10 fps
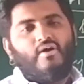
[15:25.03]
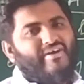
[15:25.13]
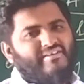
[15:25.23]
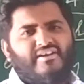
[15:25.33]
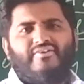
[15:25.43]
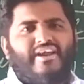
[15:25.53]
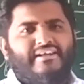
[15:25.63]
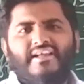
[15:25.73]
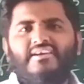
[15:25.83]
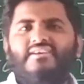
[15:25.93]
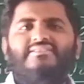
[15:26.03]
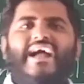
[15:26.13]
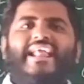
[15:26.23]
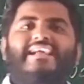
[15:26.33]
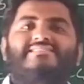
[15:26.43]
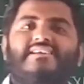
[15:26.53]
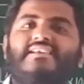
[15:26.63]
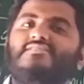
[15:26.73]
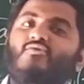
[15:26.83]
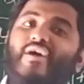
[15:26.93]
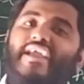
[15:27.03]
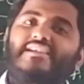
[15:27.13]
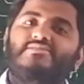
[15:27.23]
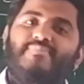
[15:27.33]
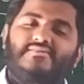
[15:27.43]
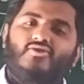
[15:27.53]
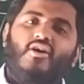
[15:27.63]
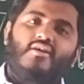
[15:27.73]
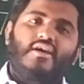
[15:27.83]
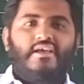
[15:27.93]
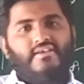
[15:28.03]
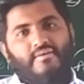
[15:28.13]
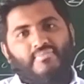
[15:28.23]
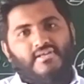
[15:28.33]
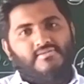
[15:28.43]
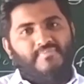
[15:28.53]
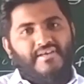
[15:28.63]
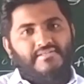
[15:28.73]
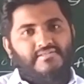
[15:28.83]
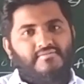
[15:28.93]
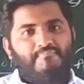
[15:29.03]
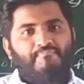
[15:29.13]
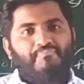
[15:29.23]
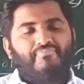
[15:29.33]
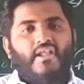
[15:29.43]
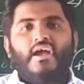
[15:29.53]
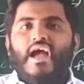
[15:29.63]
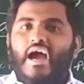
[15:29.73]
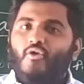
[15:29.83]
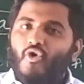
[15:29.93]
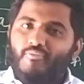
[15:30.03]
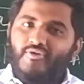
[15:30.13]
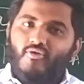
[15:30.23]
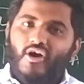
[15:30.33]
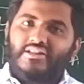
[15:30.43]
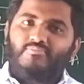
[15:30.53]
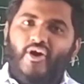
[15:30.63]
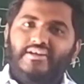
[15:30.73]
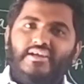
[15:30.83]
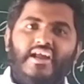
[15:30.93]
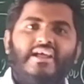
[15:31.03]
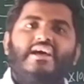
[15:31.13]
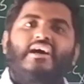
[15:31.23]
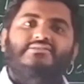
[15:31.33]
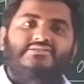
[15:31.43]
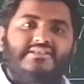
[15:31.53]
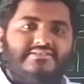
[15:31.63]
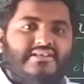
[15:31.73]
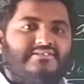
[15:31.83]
Whatever you are getting, that answer is vacant space or empty space. I hope you got the point here. This